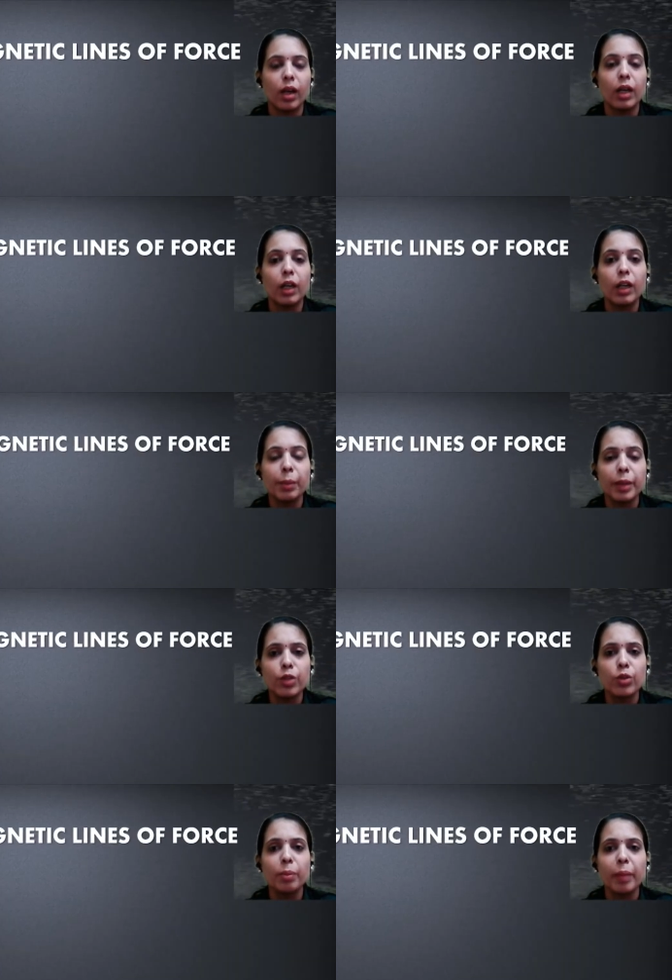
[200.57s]
Now coming
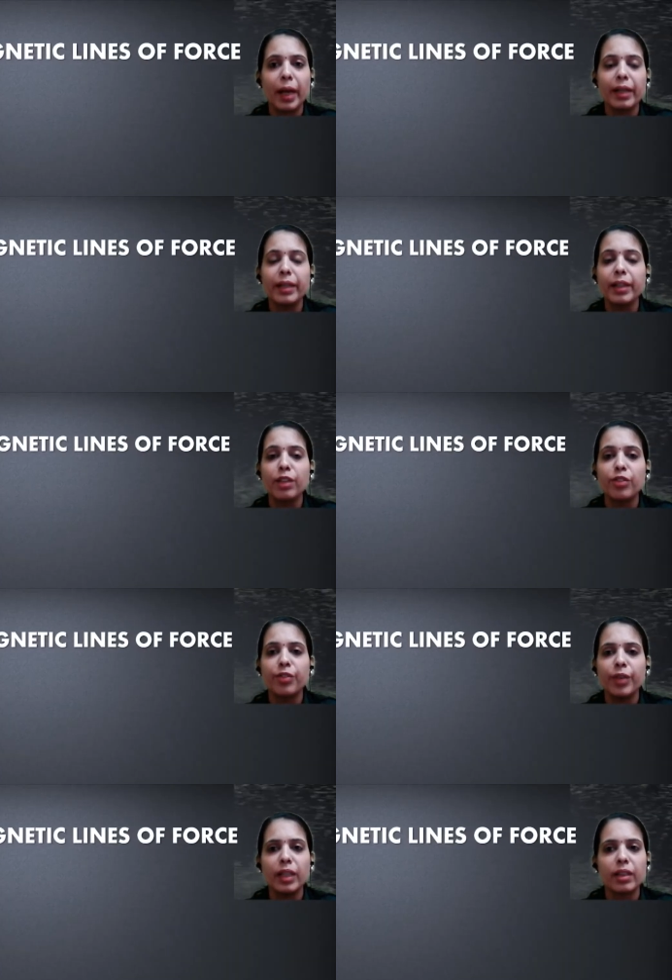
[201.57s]
to the magnetic
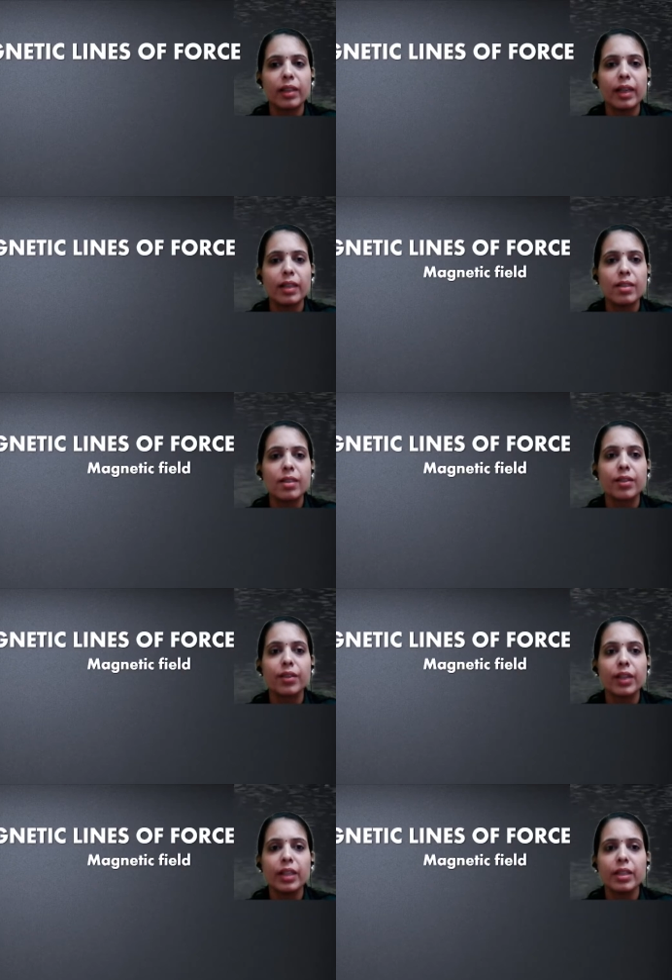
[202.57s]
field that is
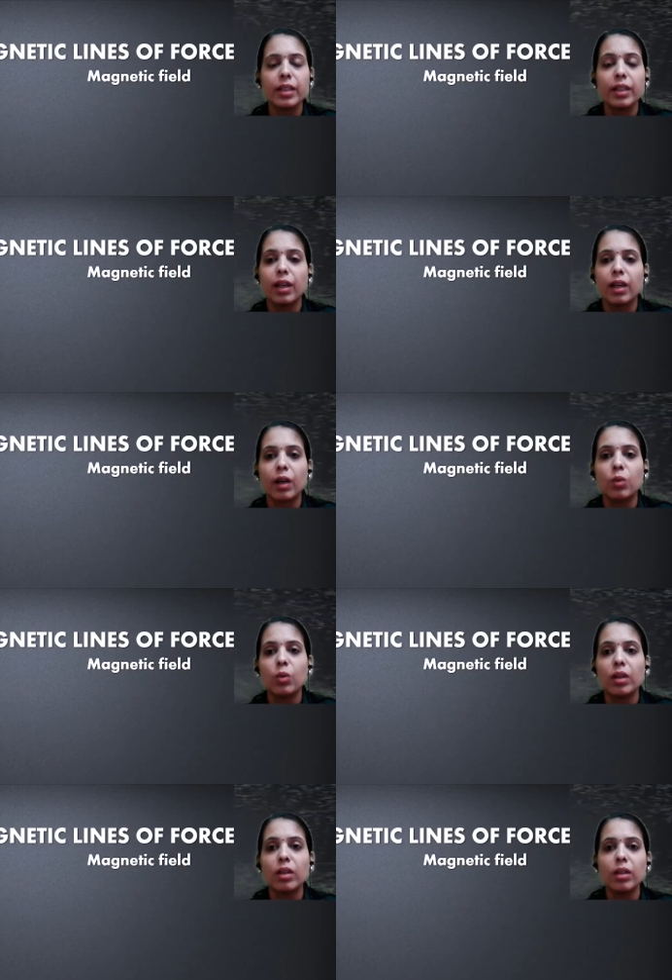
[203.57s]
created
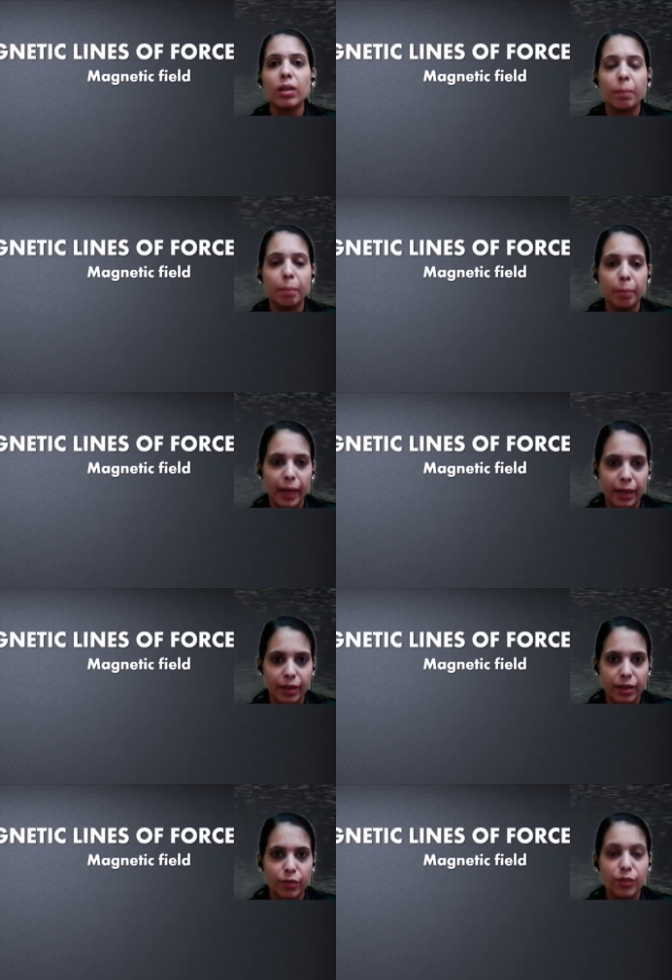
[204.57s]
around a magnet.